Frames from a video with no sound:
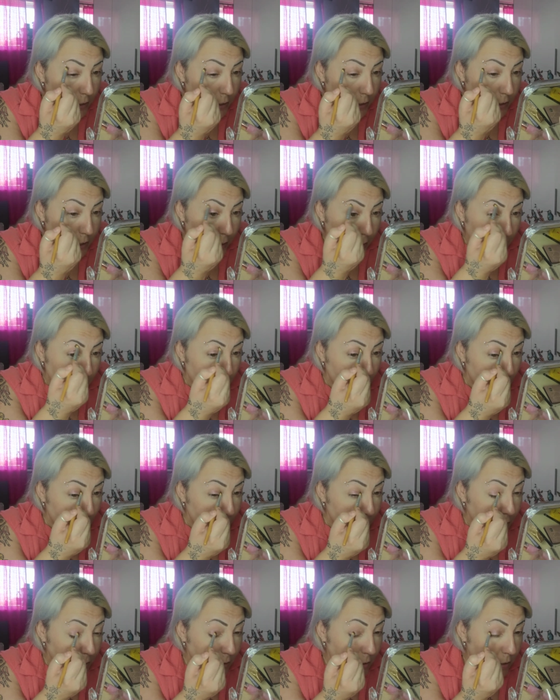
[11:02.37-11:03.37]
So
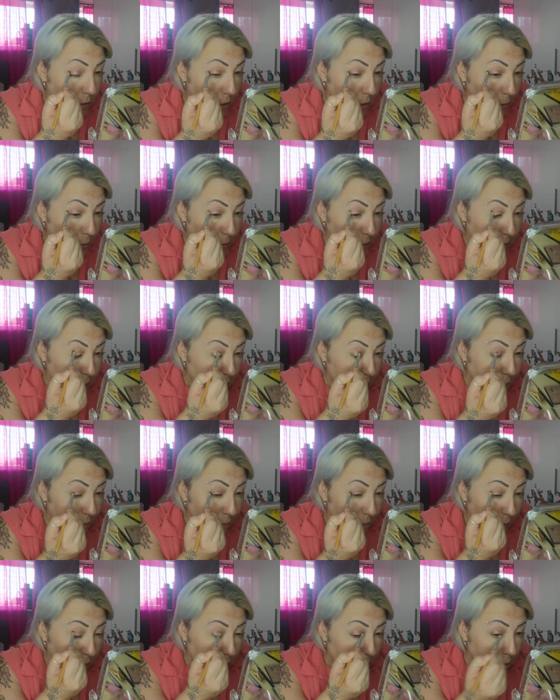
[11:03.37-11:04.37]
there's no skill
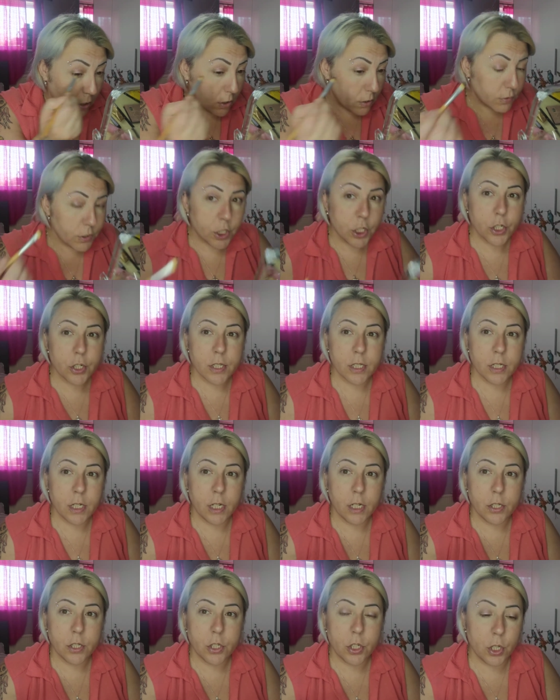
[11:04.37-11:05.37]
involved, you just
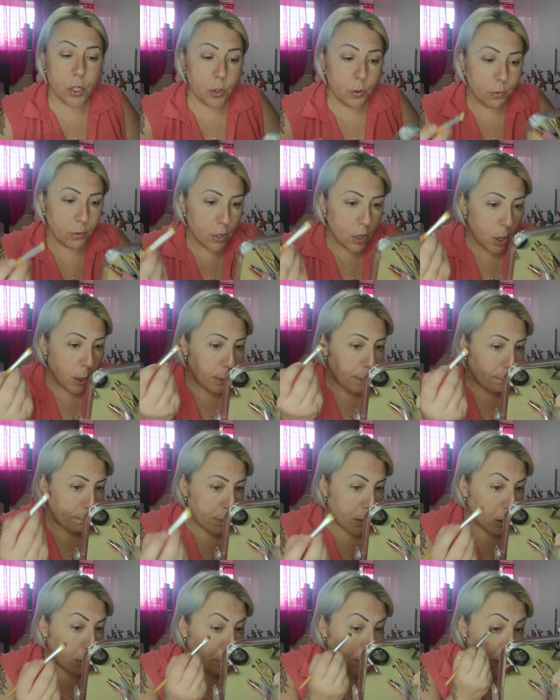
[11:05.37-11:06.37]
need to
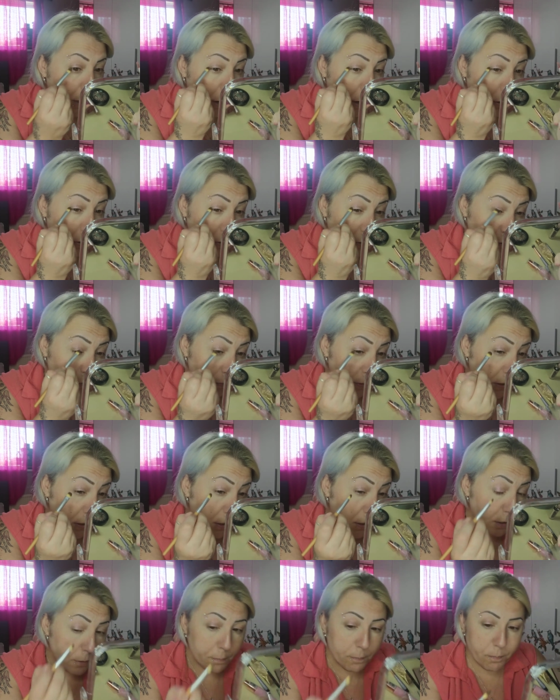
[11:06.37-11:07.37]
pop it
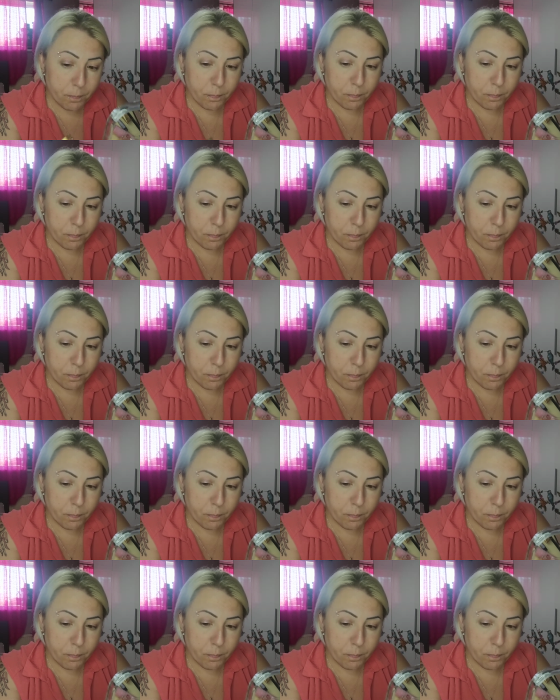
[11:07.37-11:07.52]
over